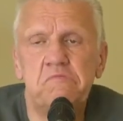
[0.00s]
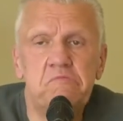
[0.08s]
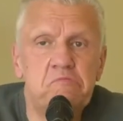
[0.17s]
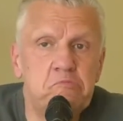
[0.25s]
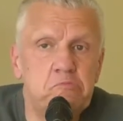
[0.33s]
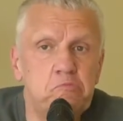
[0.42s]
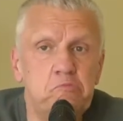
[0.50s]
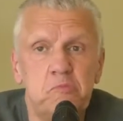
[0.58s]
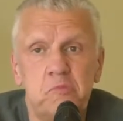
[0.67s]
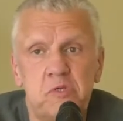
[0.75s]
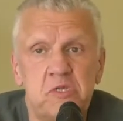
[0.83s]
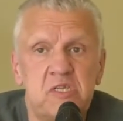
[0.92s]

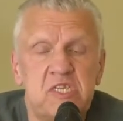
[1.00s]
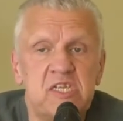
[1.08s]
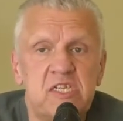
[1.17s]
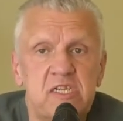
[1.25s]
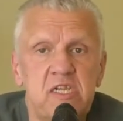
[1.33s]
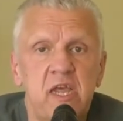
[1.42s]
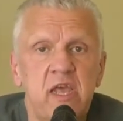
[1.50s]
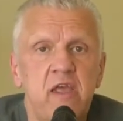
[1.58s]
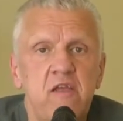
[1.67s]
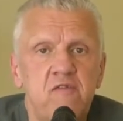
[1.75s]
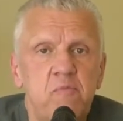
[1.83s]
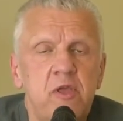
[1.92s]
mm, sixty
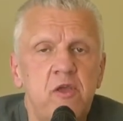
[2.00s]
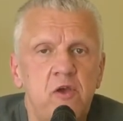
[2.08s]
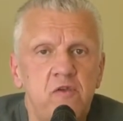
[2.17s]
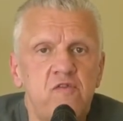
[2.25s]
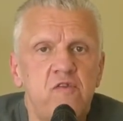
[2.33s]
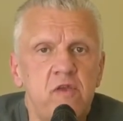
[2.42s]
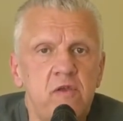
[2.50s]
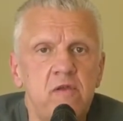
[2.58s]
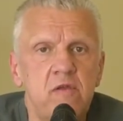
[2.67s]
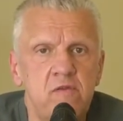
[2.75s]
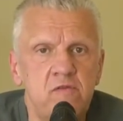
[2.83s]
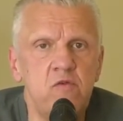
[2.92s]
days because she
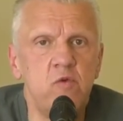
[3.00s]
is